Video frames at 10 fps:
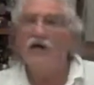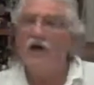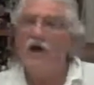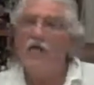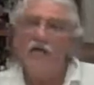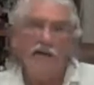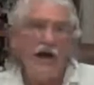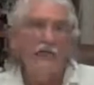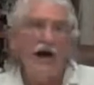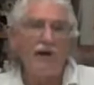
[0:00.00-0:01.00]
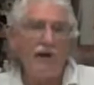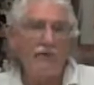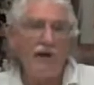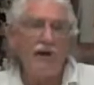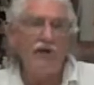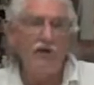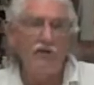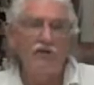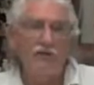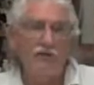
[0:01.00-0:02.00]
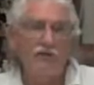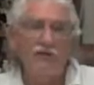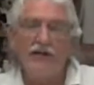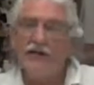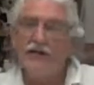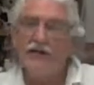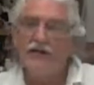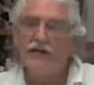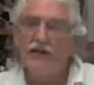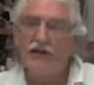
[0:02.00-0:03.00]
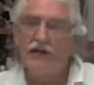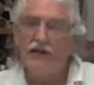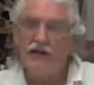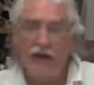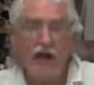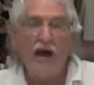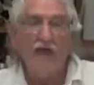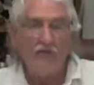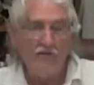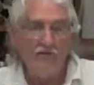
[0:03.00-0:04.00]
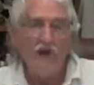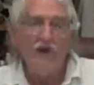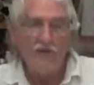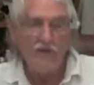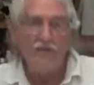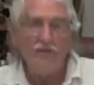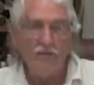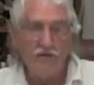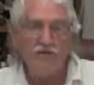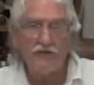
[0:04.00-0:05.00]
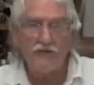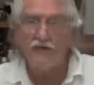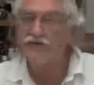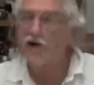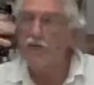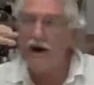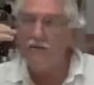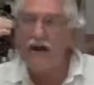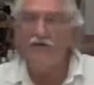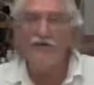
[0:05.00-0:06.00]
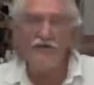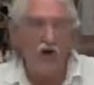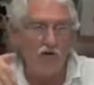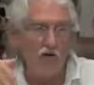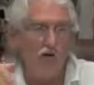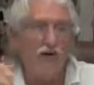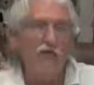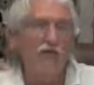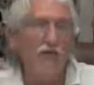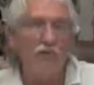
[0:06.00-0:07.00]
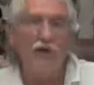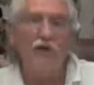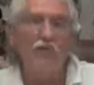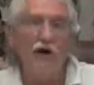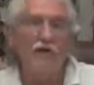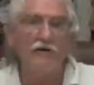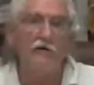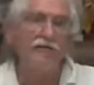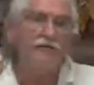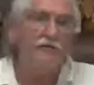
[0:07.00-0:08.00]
the only time I would implant nutritives is when I have a very sick person and there's no bimouth, there's no feeding tube, I'm going rectal.